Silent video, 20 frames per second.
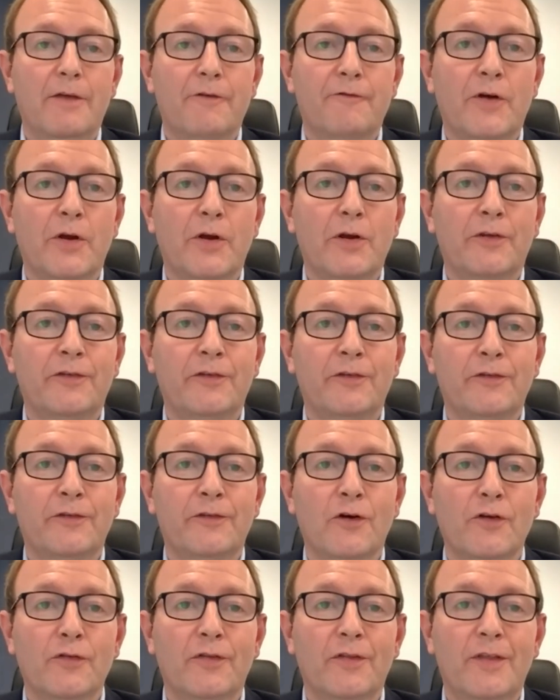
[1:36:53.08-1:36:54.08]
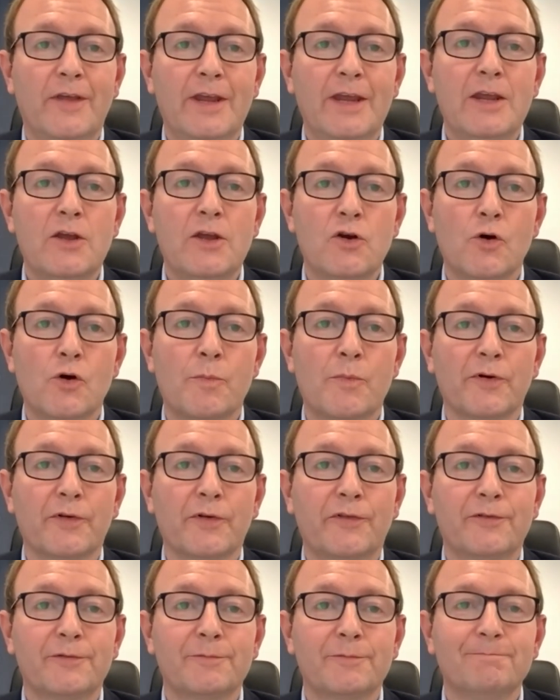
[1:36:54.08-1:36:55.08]
the focus is on the
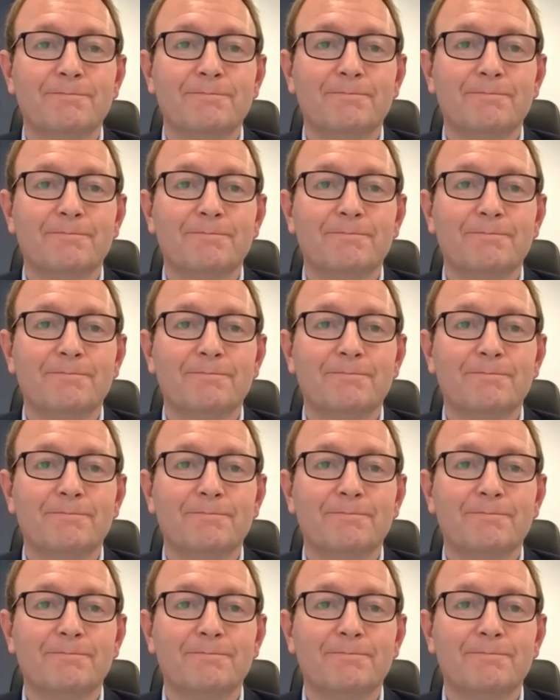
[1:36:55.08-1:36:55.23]
corporates.